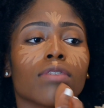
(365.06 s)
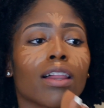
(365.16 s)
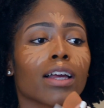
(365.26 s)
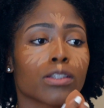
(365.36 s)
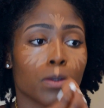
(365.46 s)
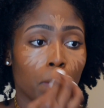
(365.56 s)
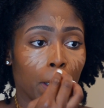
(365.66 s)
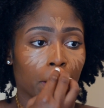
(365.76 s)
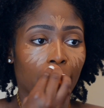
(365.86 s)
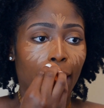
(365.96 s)
I like to do my
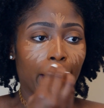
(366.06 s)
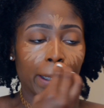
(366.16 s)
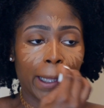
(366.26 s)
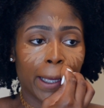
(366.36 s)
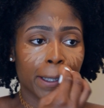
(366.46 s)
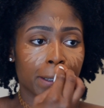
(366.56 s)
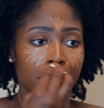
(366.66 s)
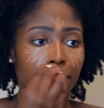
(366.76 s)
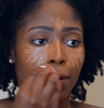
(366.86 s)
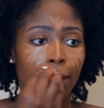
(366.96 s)
under eye
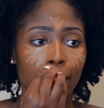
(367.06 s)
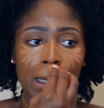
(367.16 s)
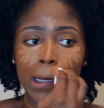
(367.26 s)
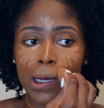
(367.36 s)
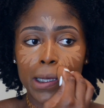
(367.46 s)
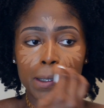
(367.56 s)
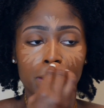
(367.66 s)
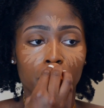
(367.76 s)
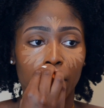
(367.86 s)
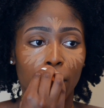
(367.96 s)
last because
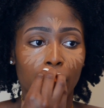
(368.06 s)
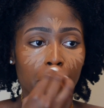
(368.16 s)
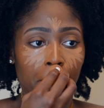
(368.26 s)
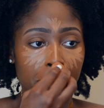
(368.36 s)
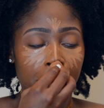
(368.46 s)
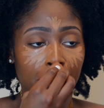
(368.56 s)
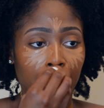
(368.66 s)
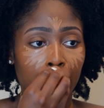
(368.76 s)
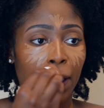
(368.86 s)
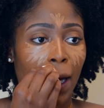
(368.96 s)
you want to go ahead and set
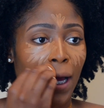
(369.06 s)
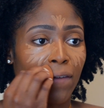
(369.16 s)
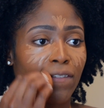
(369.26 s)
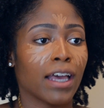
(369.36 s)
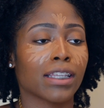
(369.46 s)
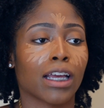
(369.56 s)
the under eye fast.